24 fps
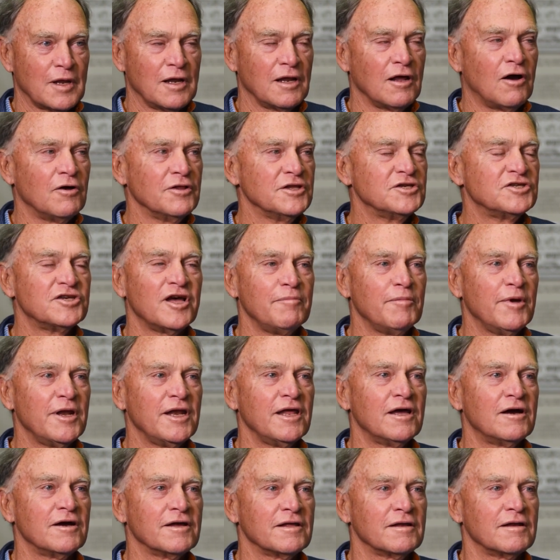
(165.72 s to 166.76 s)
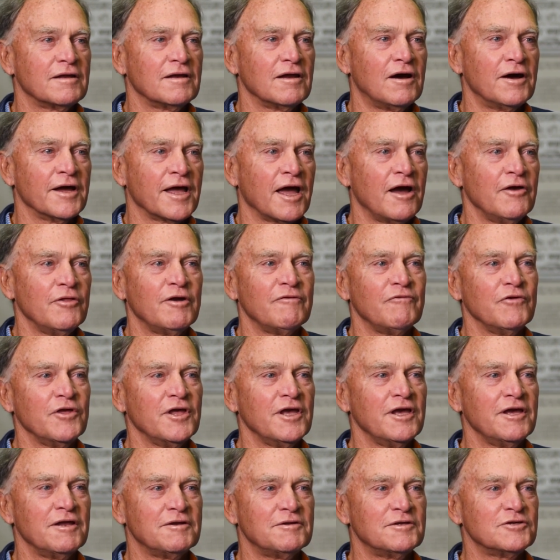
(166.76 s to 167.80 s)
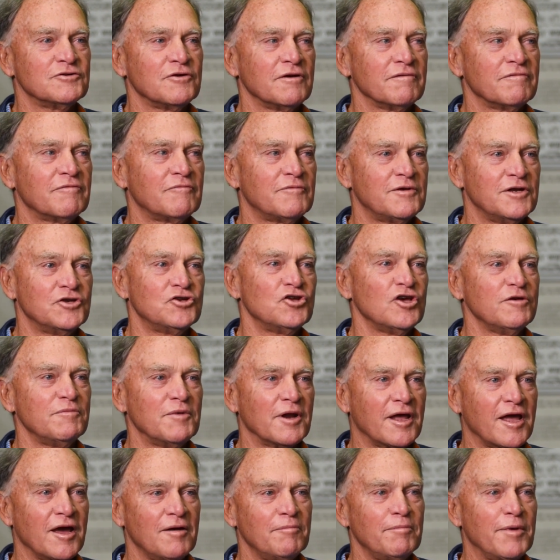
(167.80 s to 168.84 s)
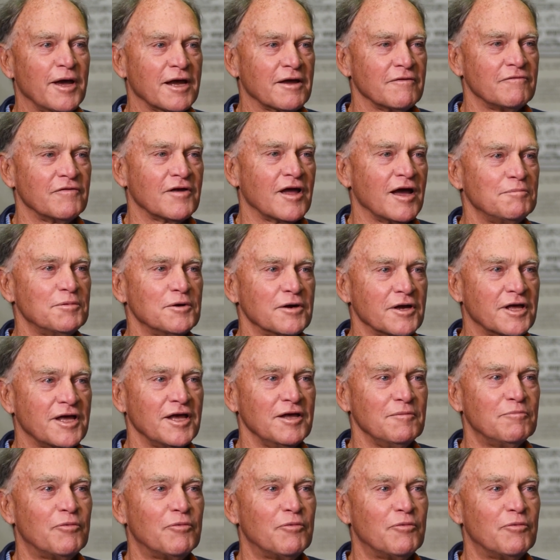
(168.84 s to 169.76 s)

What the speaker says: Oh, there's so many. I go there every year sort of determined to come back with a couple of key